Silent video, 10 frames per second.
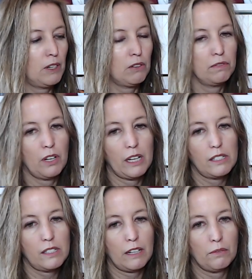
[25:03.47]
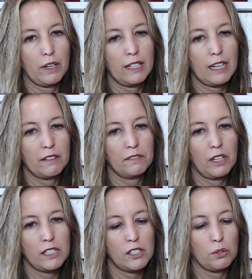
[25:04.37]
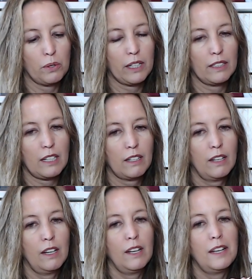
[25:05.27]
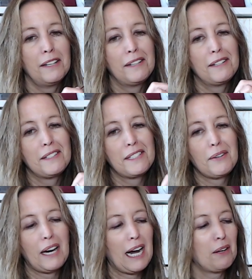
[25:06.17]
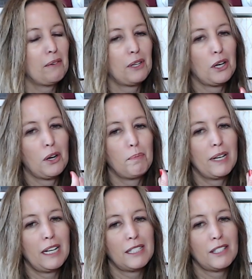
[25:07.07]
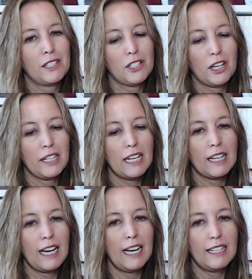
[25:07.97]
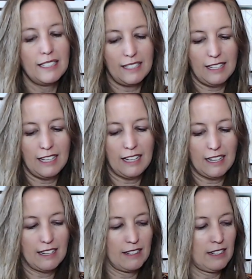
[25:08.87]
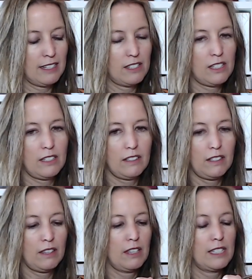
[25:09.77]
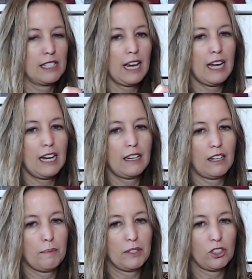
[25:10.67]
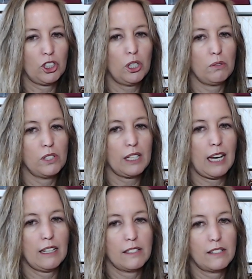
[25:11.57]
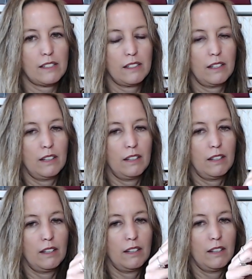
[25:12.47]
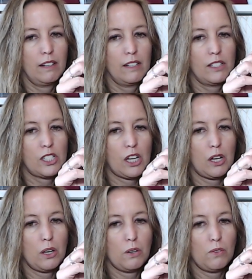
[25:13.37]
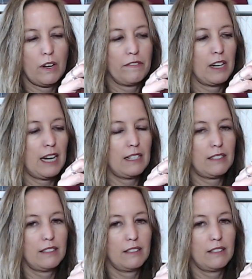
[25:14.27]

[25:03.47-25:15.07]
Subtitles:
floss, running out of floss so quickly. So I don't know, but it's already cut, and the skein, I mean, they're huge skeins. So I've got